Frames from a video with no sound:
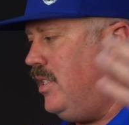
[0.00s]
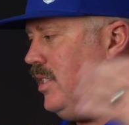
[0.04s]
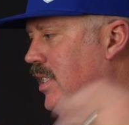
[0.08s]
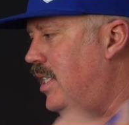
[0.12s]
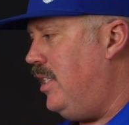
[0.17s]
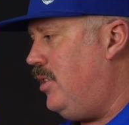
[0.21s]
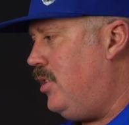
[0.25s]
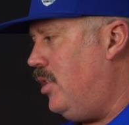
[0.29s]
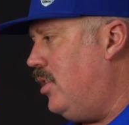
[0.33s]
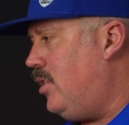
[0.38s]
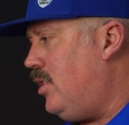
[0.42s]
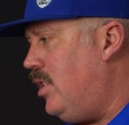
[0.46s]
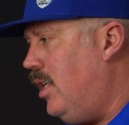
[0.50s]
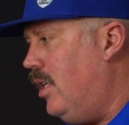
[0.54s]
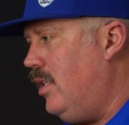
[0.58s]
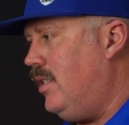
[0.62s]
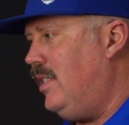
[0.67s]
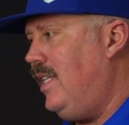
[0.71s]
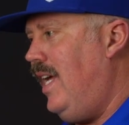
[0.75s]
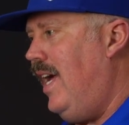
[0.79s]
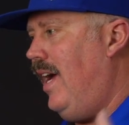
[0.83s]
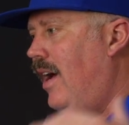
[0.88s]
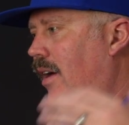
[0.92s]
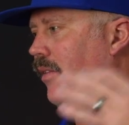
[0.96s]
seats are sunk
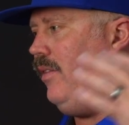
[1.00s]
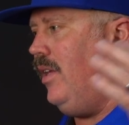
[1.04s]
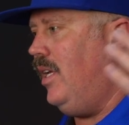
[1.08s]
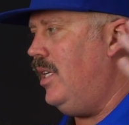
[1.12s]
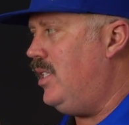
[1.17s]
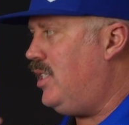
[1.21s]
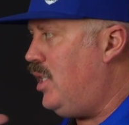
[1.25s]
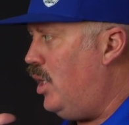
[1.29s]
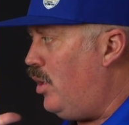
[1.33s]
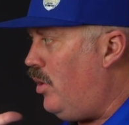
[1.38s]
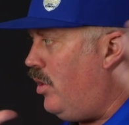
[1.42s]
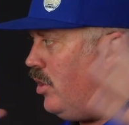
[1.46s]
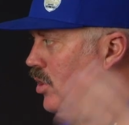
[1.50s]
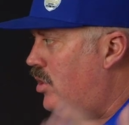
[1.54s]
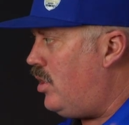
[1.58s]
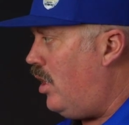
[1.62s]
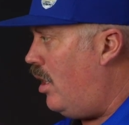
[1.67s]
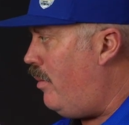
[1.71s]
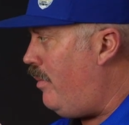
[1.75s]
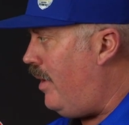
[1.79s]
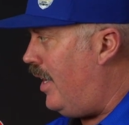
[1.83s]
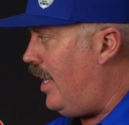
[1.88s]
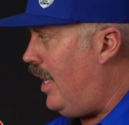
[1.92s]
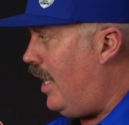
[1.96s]
down. The interior is
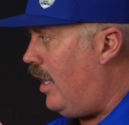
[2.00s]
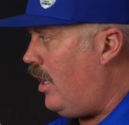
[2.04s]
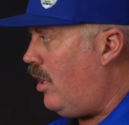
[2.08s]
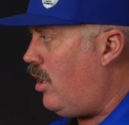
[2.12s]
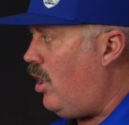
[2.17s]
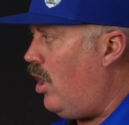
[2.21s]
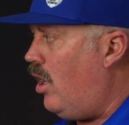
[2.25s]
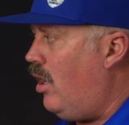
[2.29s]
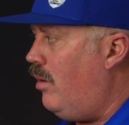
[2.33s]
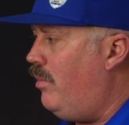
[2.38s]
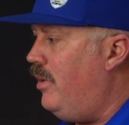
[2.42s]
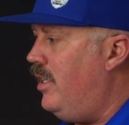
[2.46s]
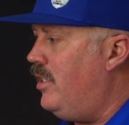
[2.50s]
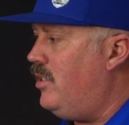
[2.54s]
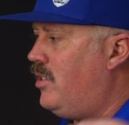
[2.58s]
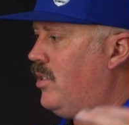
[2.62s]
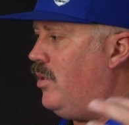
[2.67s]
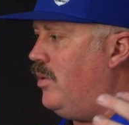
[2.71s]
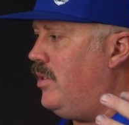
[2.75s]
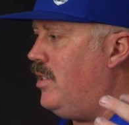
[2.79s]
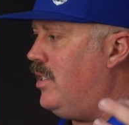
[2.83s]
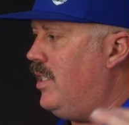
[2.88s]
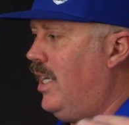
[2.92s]
all made out of carbon, so it's